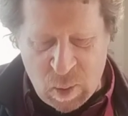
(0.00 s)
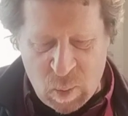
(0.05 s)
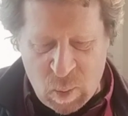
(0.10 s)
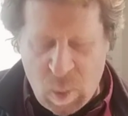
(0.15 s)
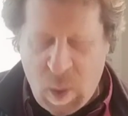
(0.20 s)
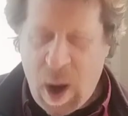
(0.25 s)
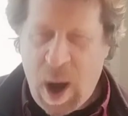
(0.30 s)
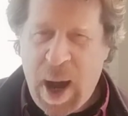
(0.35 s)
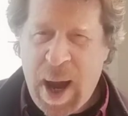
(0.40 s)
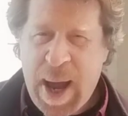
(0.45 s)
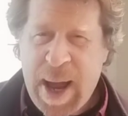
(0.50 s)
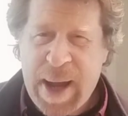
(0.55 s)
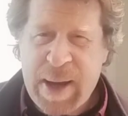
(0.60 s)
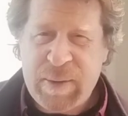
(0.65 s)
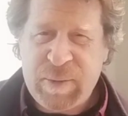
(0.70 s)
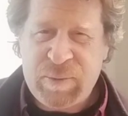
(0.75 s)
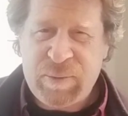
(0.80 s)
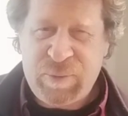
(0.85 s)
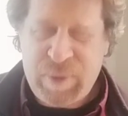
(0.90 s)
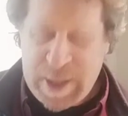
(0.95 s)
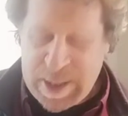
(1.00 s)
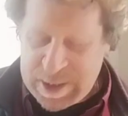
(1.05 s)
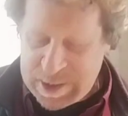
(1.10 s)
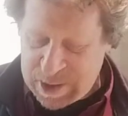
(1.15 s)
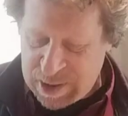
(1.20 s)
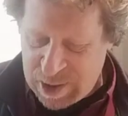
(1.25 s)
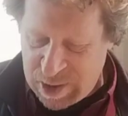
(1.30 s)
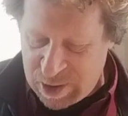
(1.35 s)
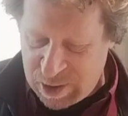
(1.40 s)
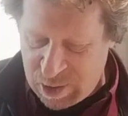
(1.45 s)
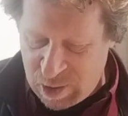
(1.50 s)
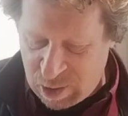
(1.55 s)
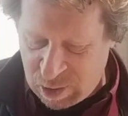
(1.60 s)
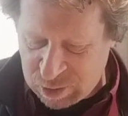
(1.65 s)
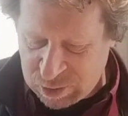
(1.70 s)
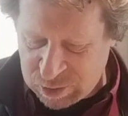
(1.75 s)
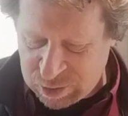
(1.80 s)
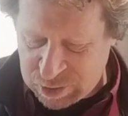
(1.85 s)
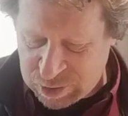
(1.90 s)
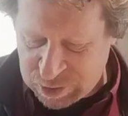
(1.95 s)
Why reason and
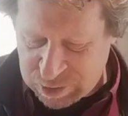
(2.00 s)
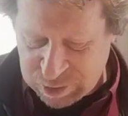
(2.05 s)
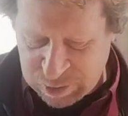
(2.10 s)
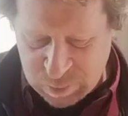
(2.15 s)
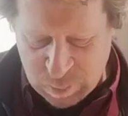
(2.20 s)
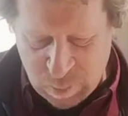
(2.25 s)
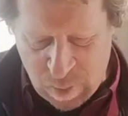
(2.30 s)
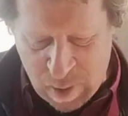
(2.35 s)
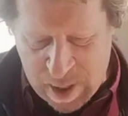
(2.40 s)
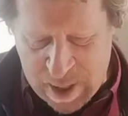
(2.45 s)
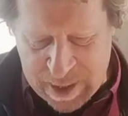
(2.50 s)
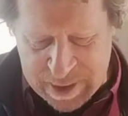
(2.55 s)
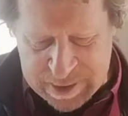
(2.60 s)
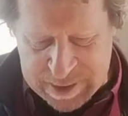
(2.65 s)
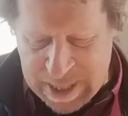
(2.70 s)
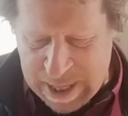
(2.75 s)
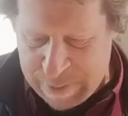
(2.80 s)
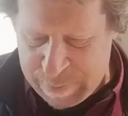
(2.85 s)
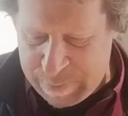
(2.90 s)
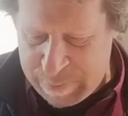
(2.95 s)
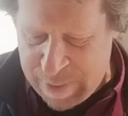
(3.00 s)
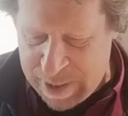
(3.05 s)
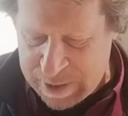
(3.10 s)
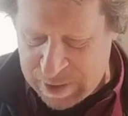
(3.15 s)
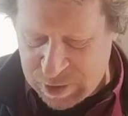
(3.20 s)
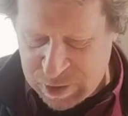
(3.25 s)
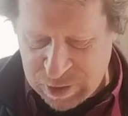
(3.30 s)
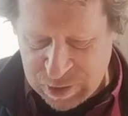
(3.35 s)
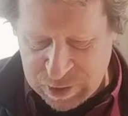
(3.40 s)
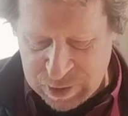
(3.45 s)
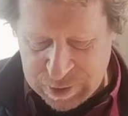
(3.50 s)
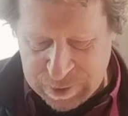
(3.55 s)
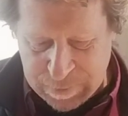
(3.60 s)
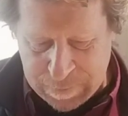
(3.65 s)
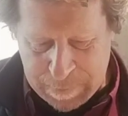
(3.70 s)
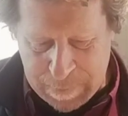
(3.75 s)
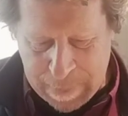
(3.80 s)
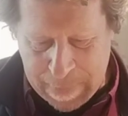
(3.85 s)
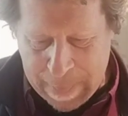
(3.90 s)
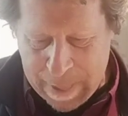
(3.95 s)
conscience? Why is that mentioned?
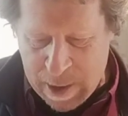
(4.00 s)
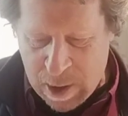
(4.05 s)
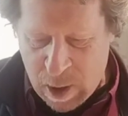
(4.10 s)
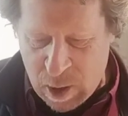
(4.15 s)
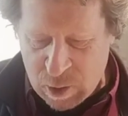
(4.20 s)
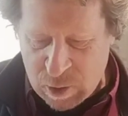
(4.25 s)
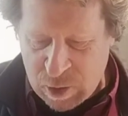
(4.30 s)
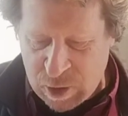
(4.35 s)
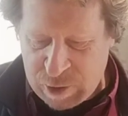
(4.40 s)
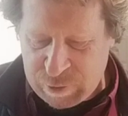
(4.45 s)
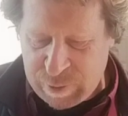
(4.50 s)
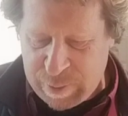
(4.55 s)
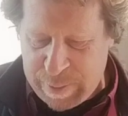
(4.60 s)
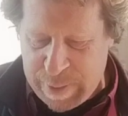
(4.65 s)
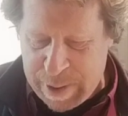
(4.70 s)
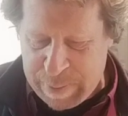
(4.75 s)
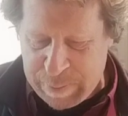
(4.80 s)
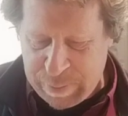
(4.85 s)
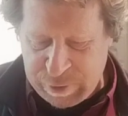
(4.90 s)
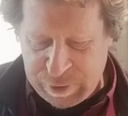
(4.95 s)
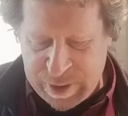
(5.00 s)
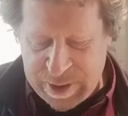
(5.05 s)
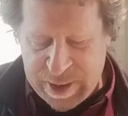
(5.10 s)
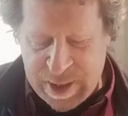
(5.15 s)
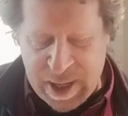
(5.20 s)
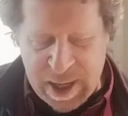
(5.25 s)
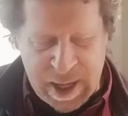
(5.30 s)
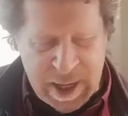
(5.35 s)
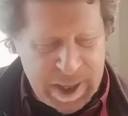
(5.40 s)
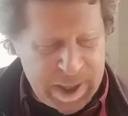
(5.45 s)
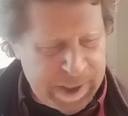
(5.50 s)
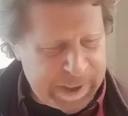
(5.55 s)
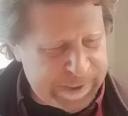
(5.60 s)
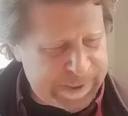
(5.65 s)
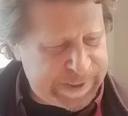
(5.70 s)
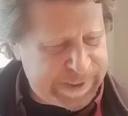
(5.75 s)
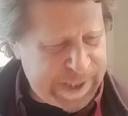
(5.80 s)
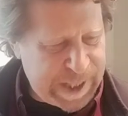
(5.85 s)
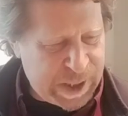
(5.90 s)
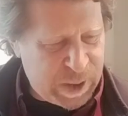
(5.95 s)
got to remember in the
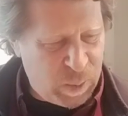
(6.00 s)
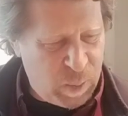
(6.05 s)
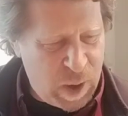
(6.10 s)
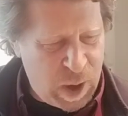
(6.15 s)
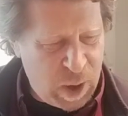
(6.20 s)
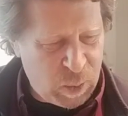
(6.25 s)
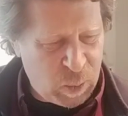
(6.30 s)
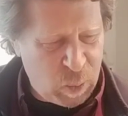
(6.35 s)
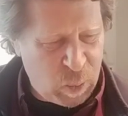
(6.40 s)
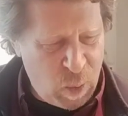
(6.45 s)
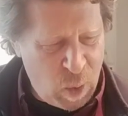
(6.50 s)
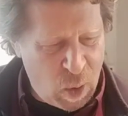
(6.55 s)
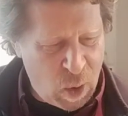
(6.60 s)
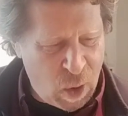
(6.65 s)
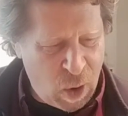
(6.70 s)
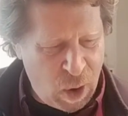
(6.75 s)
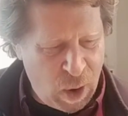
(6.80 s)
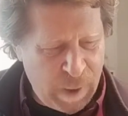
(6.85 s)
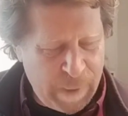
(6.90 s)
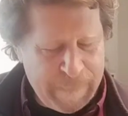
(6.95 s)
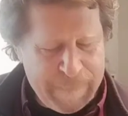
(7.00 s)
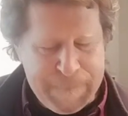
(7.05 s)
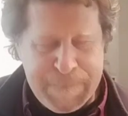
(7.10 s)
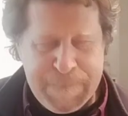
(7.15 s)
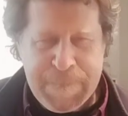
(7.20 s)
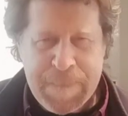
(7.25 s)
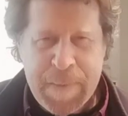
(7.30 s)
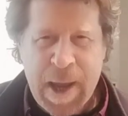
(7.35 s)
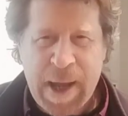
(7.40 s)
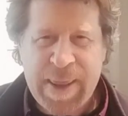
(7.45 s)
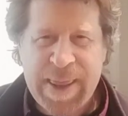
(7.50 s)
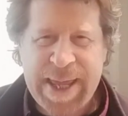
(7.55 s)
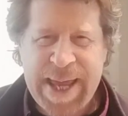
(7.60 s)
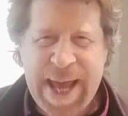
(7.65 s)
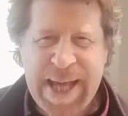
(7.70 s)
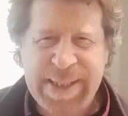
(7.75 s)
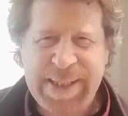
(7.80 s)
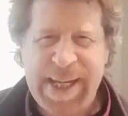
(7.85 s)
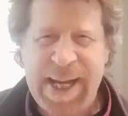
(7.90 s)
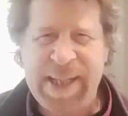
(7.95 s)
Second World War, the
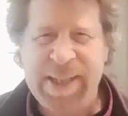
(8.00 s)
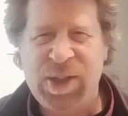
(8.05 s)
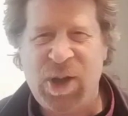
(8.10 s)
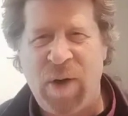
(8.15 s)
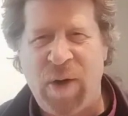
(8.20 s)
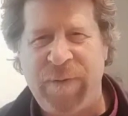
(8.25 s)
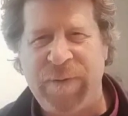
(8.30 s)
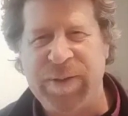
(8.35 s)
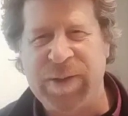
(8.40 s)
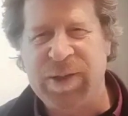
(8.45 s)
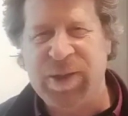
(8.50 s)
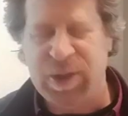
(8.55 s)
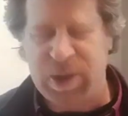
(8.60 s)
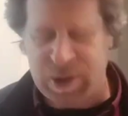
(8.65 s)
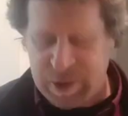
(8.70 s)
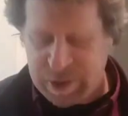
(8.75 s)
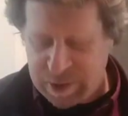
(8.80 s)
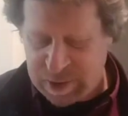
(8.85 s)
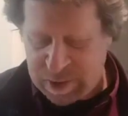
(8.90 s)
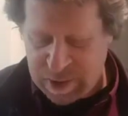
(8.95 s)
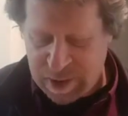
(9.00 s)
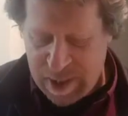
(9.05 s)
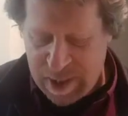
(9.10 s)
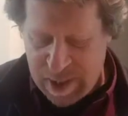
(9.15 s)
SS officers